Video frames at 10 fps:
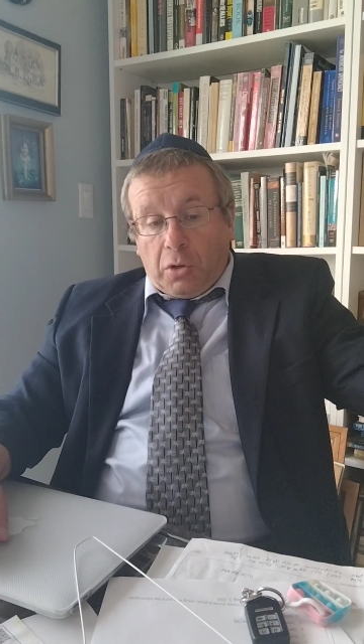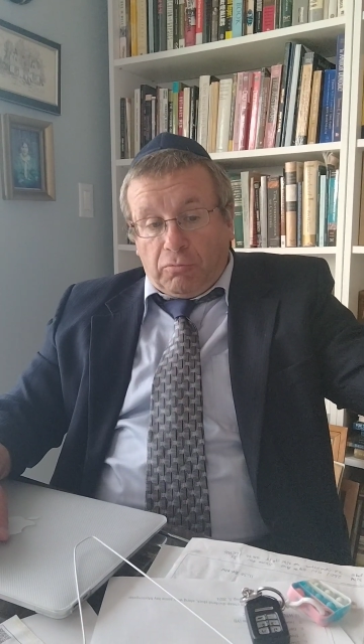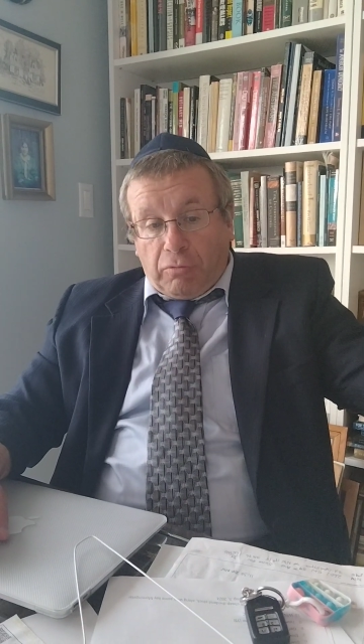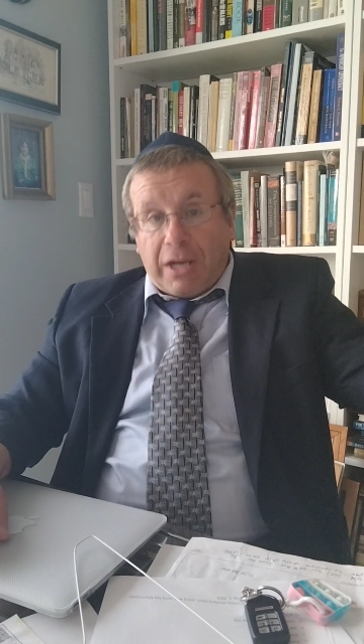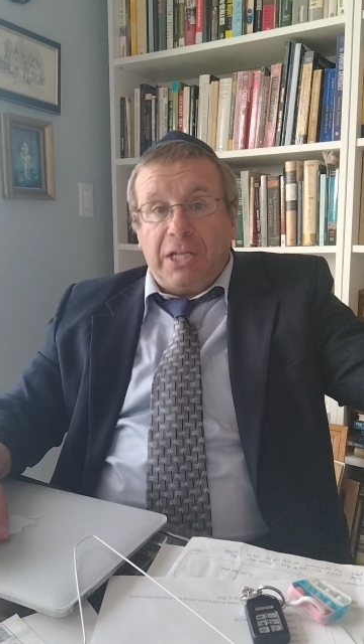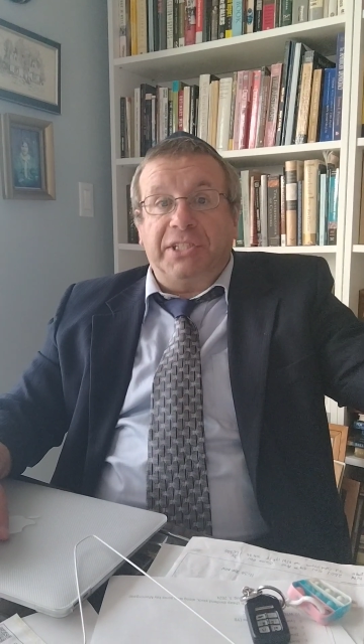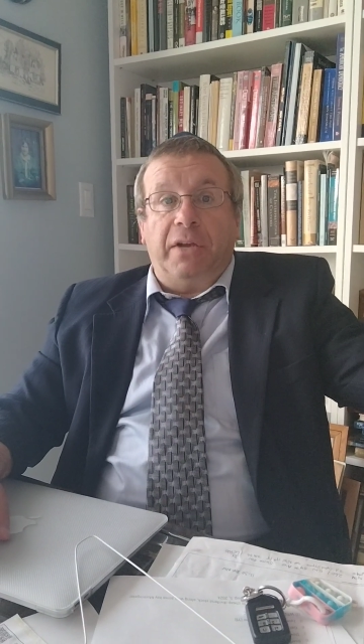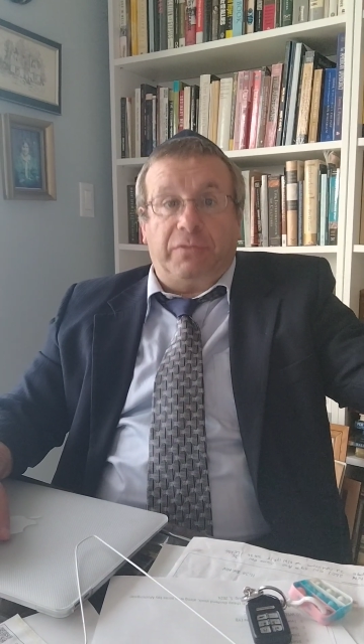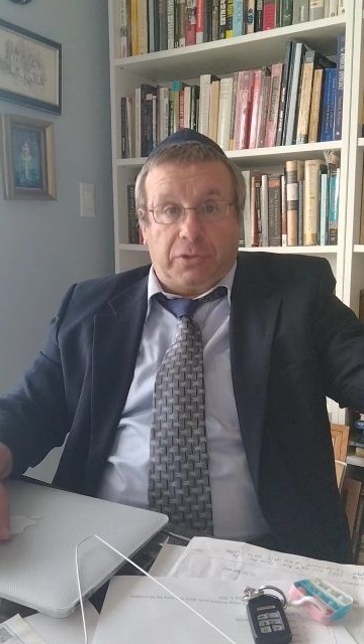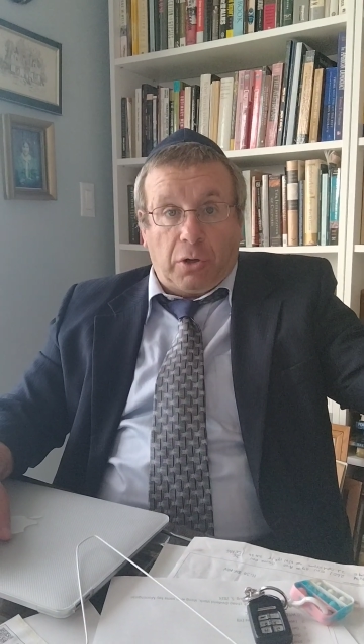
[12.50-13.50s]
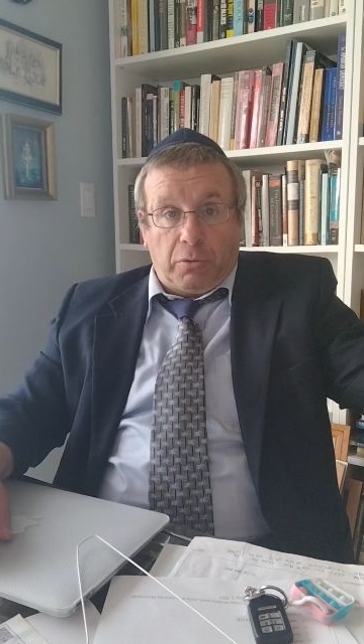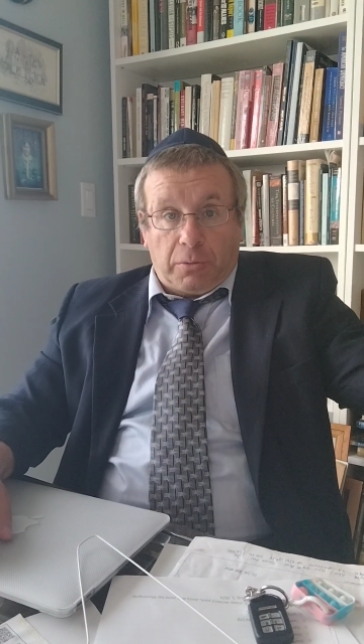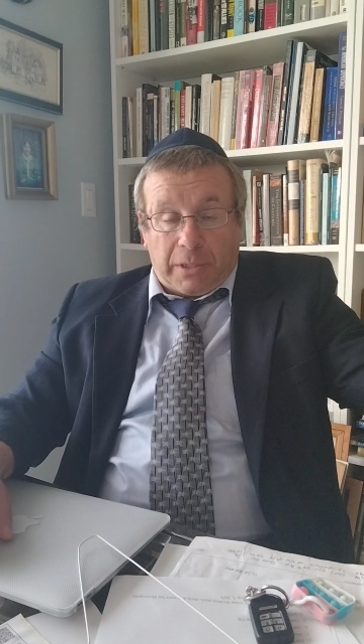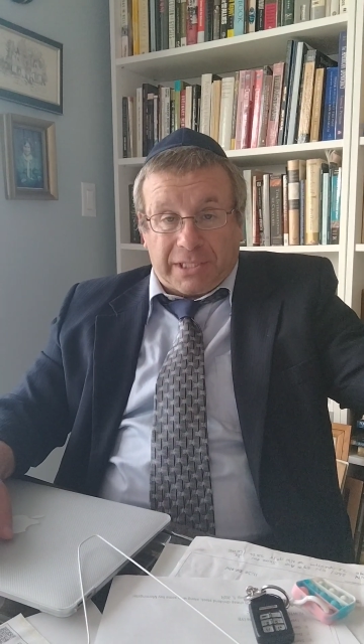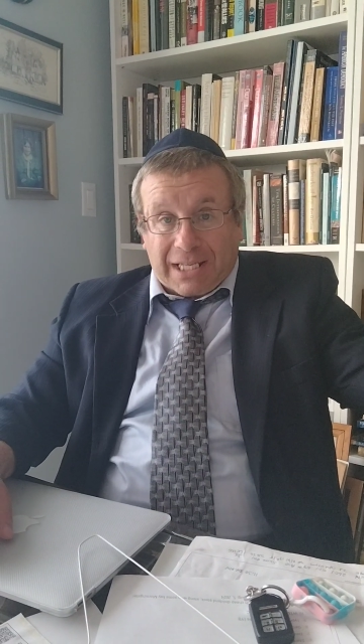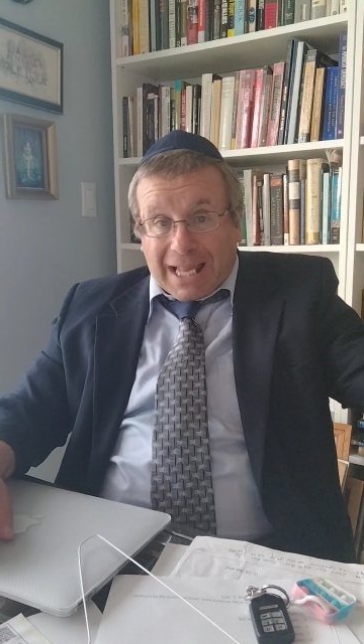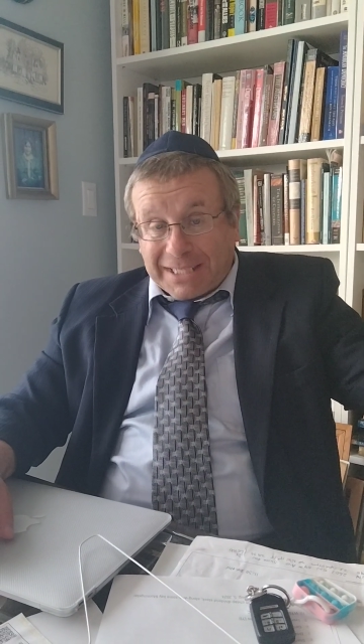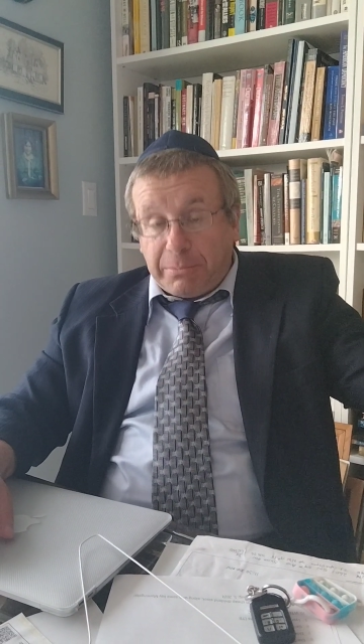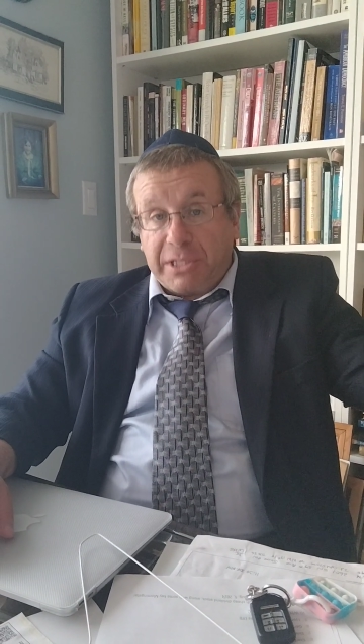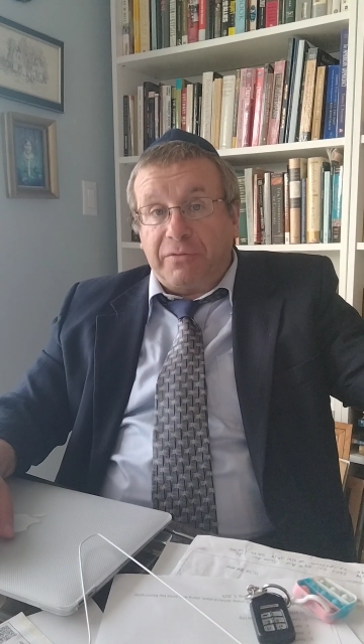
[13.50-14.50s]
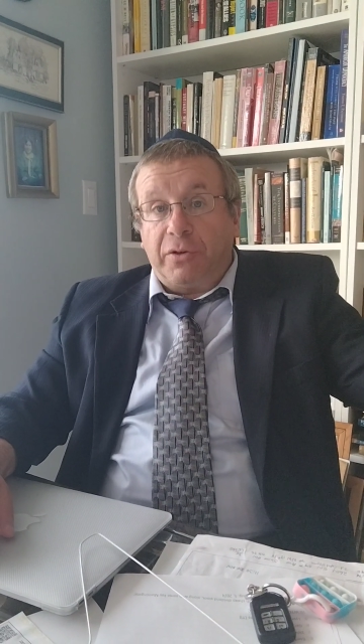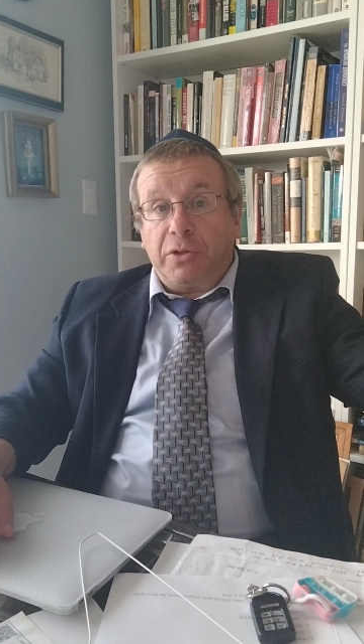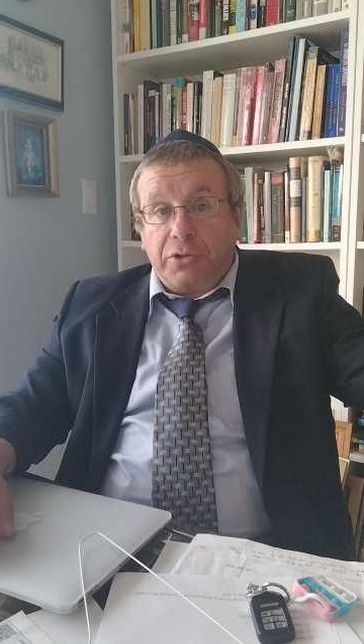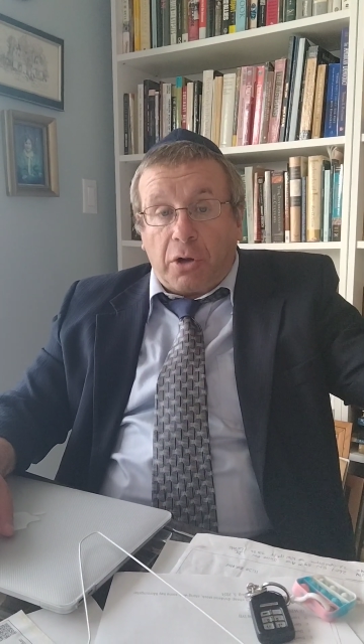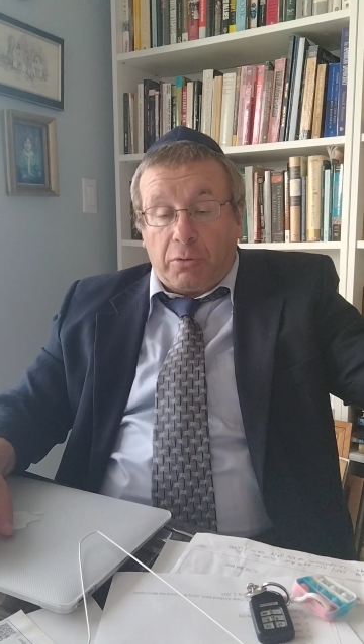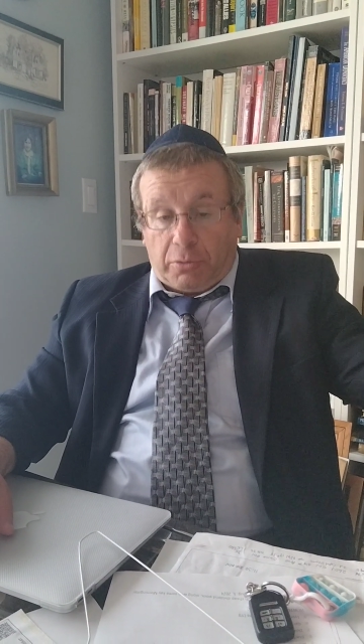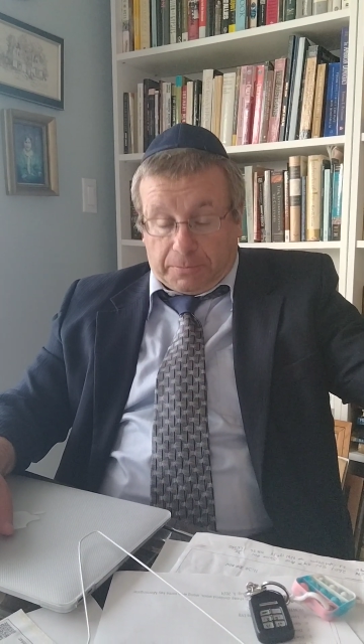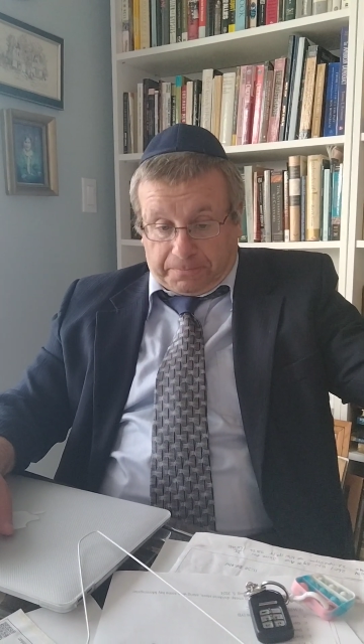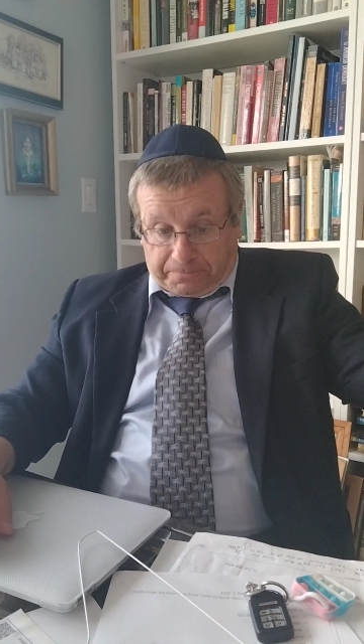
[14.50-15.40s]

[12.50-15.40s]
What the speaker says: write a Sefer Torah. That's the last mitzvah in the Torah.